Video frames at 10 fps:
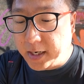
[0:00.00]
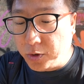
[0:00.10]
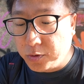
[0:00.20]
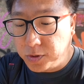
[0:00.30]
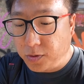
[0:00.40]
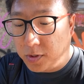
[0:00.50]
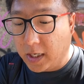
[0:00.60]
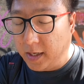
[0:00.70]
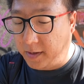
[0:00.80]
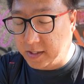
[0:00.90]
and also
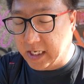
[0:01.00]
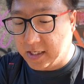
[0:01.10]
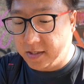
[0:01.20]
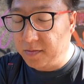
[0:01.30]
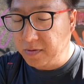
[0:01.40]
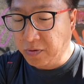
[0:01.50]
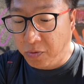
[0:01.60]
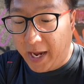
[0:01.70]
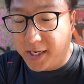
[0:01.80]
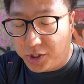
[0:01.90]
the 6
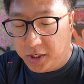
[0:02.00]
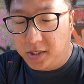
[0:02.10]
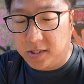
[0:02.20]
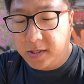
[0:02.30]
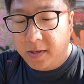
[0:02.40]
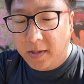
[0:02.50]
Regis.